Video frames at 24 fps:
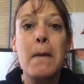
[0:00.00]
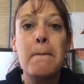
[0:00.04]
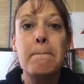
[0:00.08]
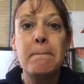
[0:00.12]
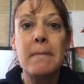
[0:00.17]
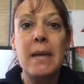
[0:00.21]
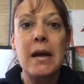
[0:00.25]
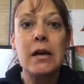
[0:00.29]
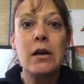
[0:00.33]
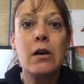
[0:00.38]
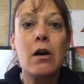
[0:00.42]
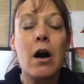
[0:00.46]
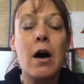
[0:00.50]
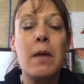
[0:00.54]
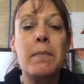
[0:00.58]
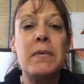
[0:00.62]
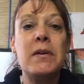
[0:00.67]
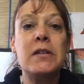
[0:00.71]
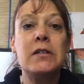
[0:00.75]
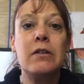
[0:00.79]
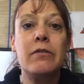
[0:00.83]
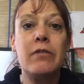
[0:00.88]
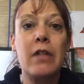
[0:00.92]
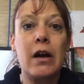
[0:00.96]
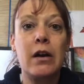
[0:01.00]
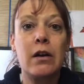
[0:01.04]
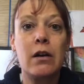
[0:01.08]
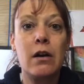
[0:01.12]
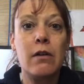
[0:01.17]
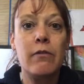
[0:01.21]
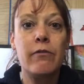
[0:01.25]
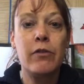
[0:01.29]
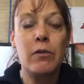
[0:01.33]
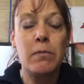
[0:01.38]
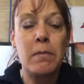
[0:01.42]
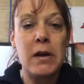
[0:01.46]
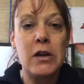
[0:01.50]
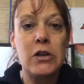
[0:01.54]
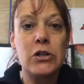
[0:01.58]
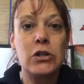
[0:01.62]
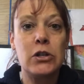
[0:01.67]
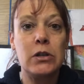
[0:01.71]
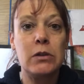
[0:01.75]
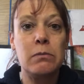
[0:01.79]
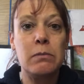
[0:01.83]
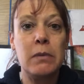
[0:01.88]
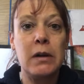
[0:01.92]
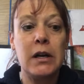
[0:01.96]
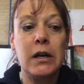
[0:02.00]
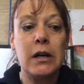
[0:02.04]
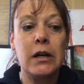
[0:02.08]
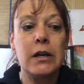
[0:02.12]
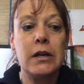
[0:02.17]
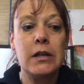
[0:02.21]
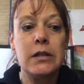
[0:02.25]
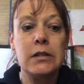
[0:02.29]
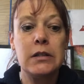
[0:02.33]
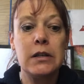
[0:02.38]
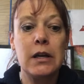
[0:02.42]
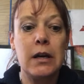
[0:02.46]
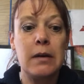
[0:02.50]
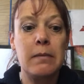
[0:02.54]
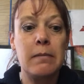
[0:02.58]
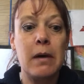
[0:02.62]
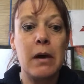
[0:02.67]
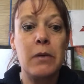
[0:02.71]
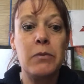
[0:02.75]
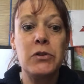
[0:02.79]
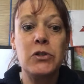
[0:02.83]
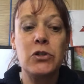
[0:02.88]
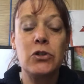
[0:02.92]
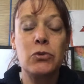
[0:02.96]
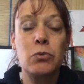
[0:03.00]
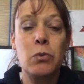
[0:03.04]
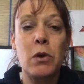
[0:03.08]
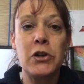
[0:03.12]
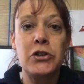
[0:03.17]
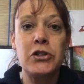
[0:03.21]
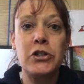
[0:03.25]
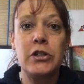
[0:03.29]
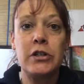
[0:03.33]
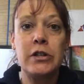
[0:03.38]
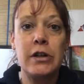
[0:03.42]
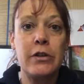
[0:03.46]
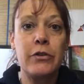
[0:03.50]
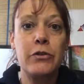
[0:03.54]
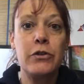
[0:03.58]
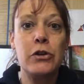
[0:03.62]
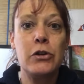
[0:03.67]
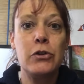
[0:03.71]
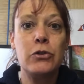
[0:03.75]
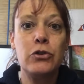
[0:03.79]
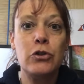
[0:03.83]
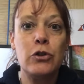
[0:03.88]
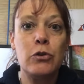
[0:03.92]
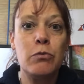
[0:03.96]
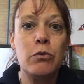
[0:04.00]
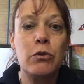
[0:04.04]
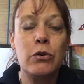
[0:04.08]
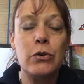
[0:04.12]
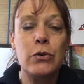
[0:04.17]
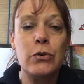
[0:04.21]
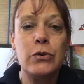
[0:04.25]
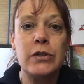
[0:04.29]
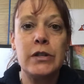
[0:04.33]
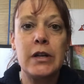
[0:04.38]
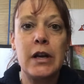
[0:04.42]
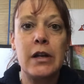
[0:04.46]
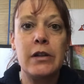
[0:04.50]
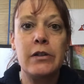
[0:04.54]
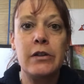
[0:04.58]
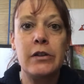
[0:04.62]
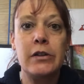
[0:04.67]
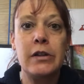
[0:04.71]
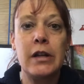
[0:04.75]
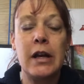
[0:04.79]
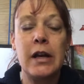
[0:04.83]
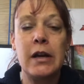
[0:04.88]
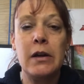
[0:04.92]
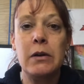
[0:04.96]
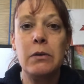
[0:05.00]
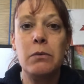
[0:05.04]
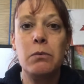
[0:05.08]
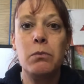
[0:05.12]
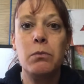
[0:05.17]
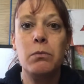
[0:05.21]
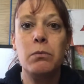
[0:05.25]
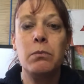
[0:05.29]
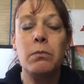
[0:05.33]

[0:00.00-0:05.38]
make copies of that confirmation, because I was just watching another YouTuber who said that they